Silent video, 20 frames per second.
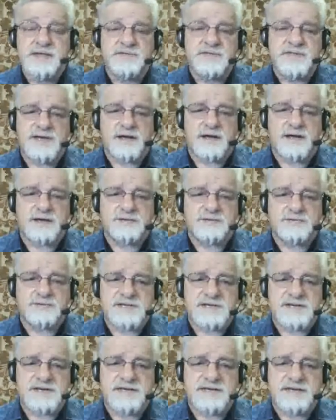The other
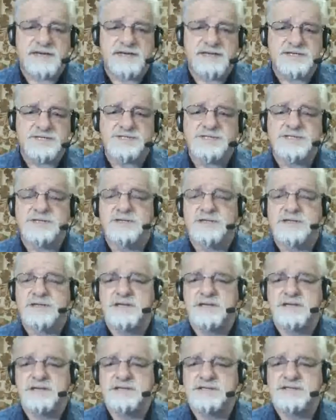thing is
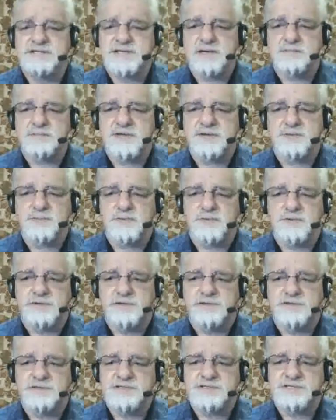some of the
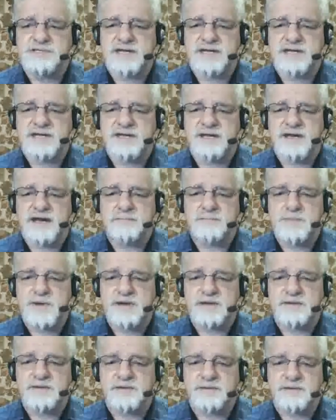rules eh,
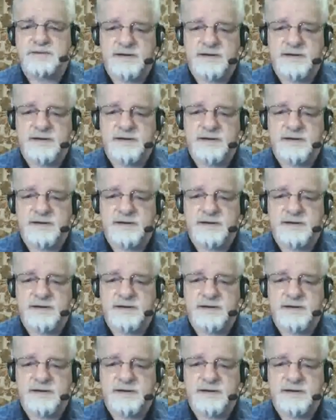about